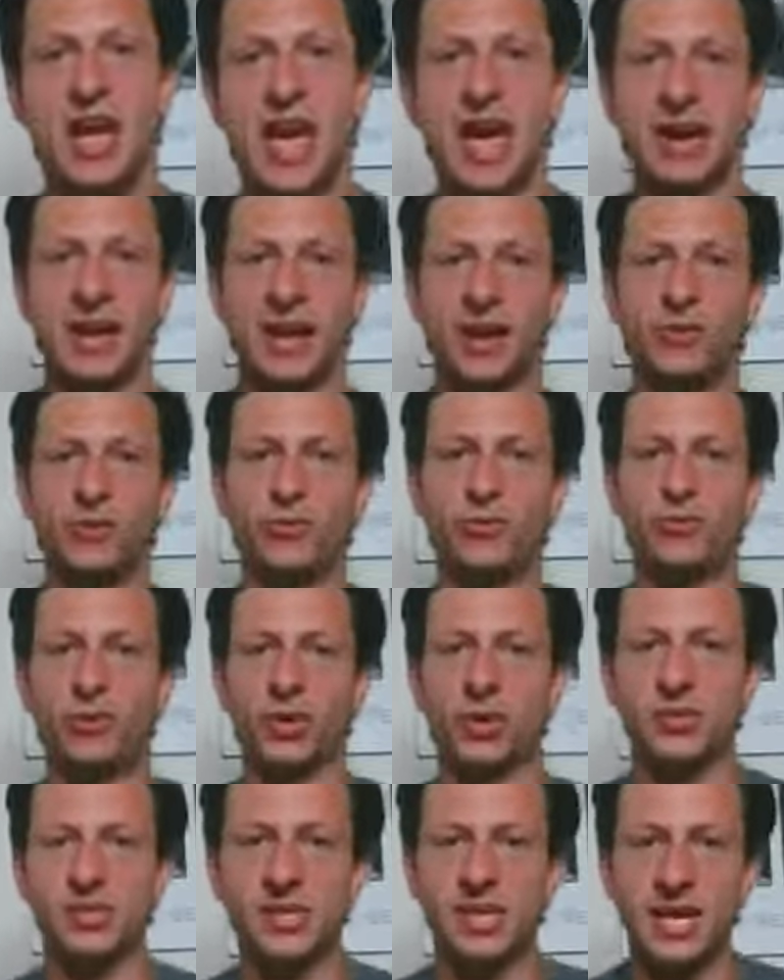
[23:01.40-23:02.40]
and every
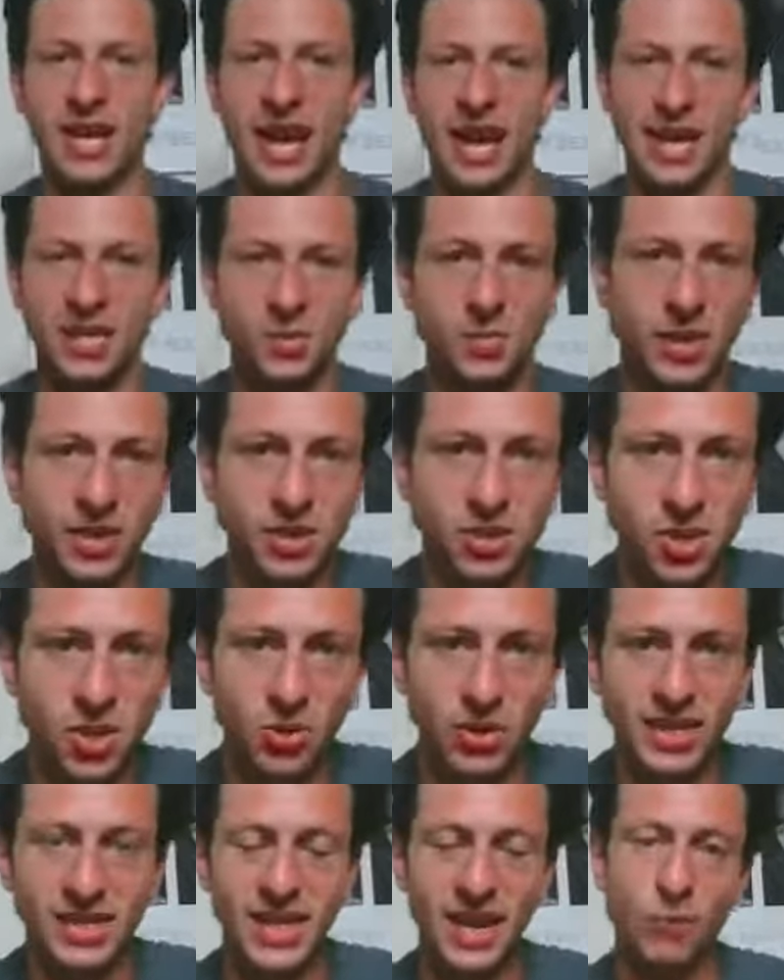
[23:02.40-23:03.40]
frequency has what is
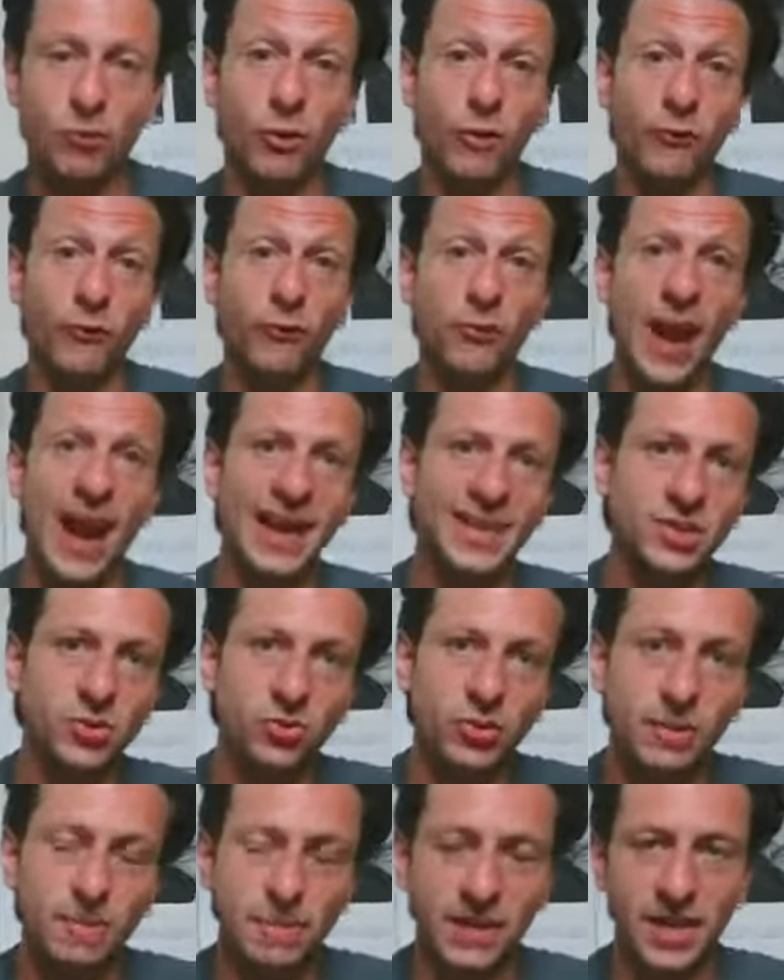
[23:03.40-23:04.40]
known as a
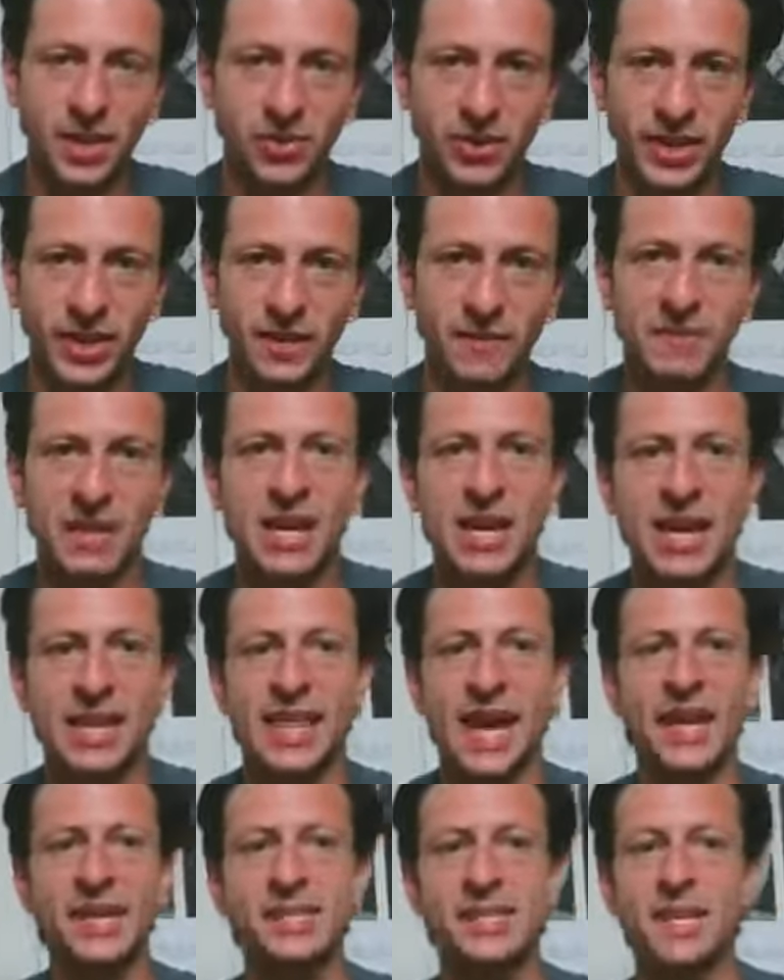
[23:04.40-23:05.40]
refractory period.
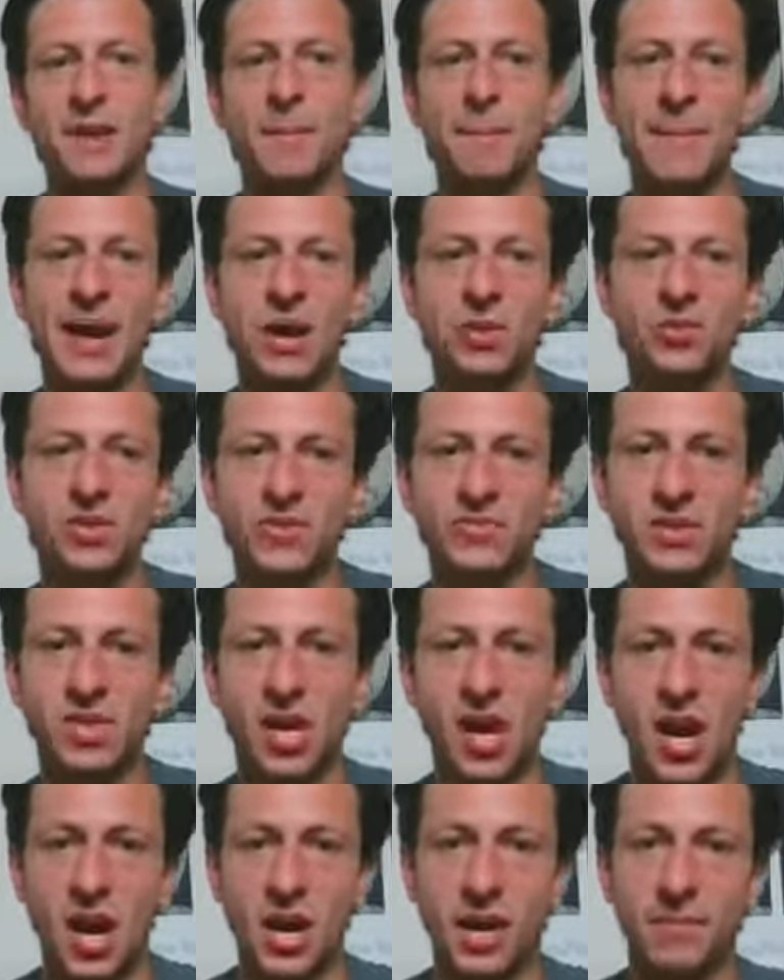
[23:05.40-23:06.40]
That is the amount of
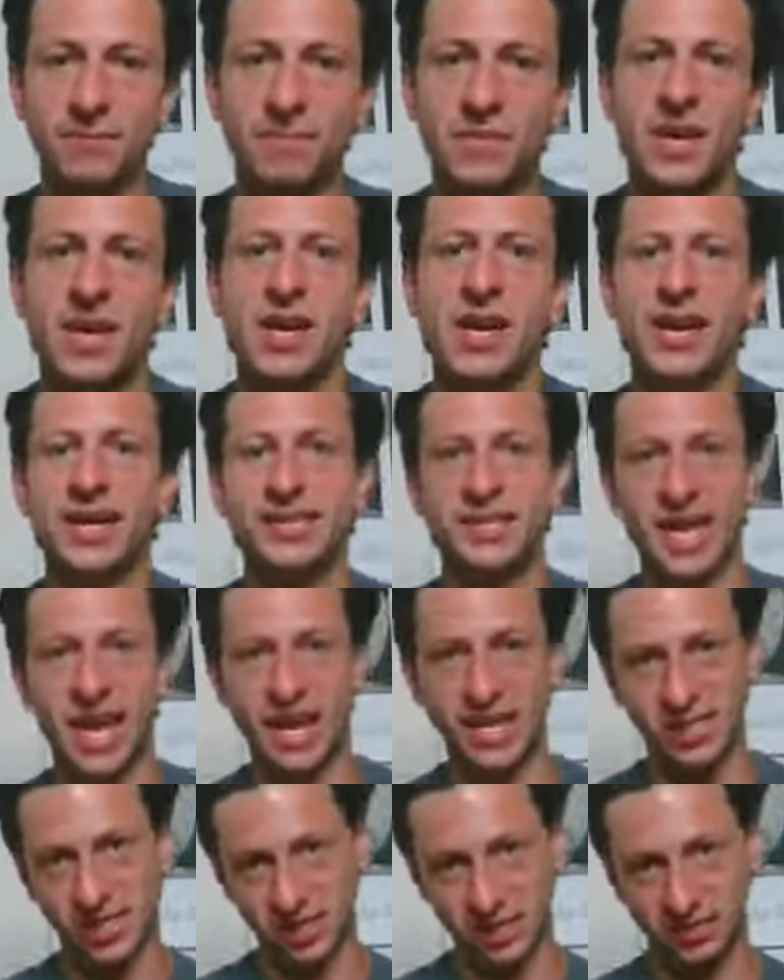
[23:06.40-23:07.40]
time it
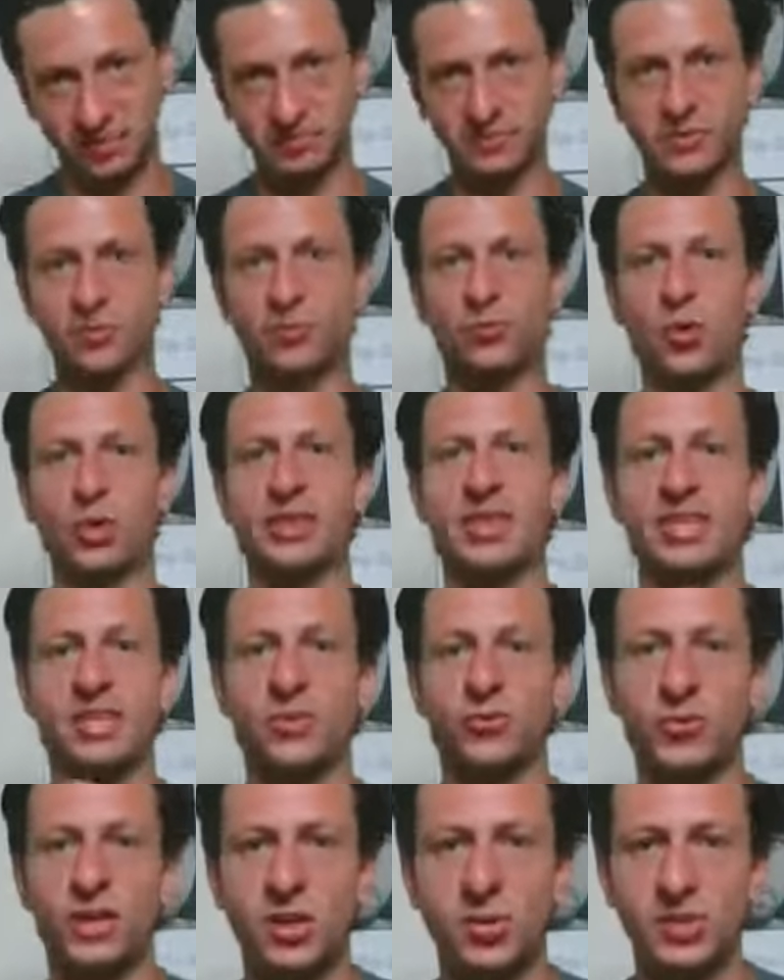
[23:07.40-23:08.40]
takes for this
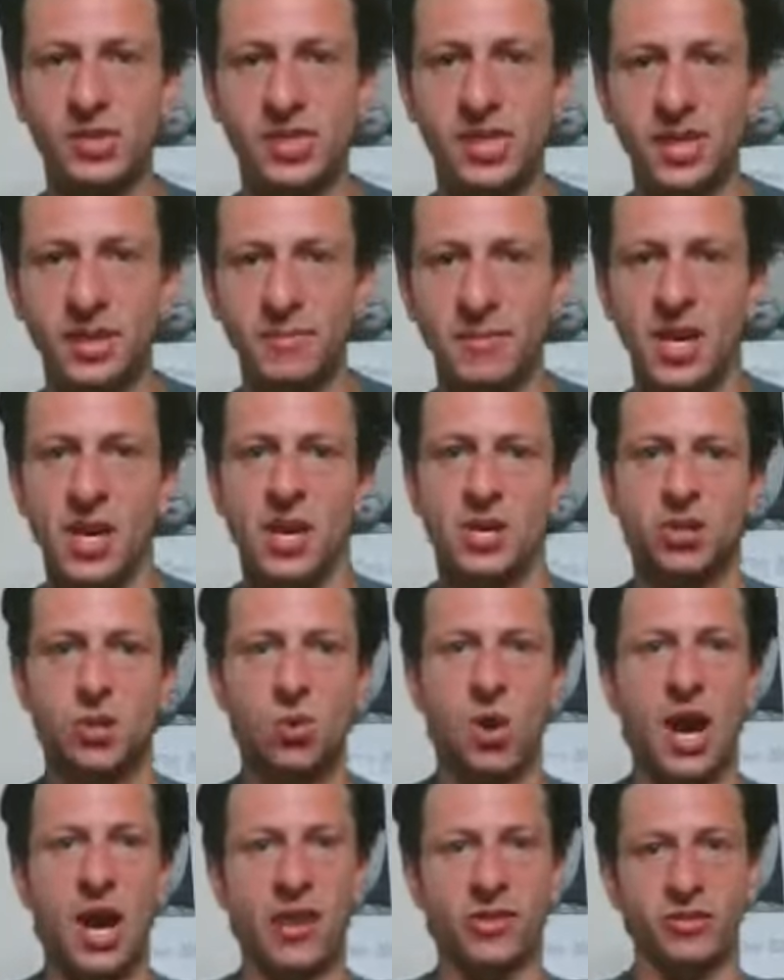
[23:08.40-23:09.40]
frequency to
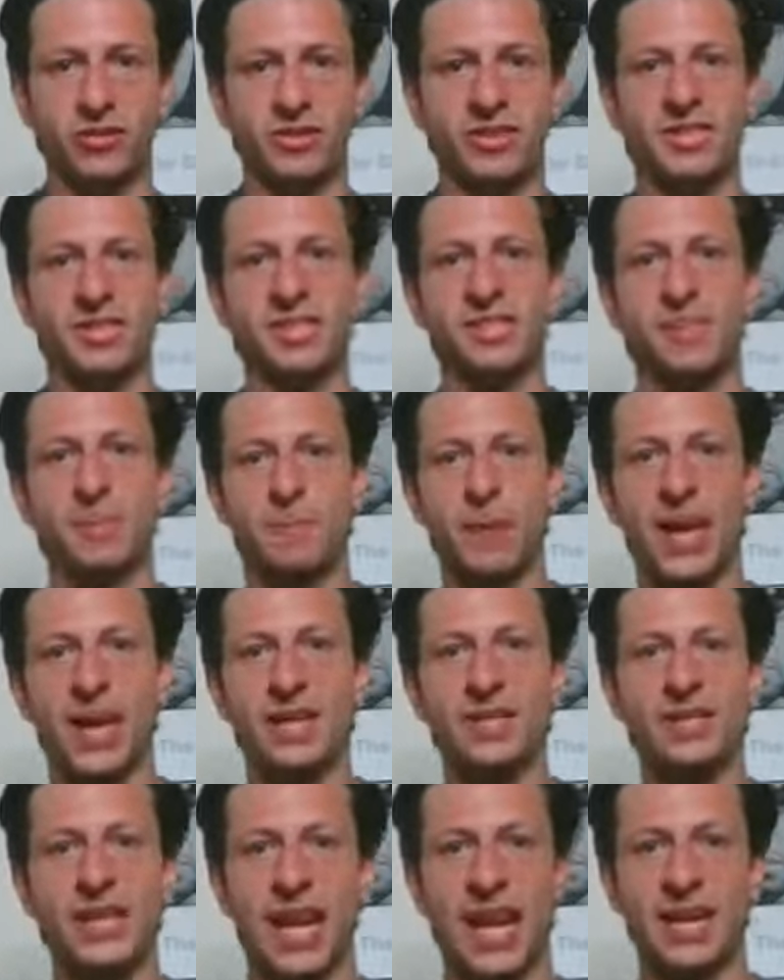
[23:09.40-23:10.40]
either
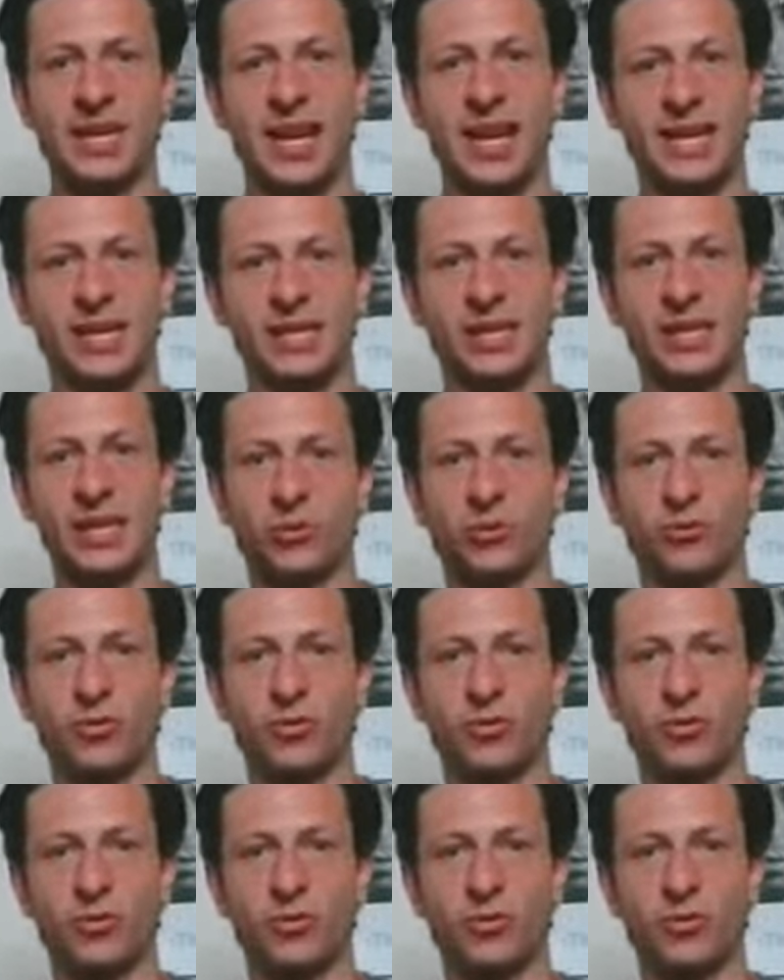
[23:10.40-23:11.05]
dissipate and get cleared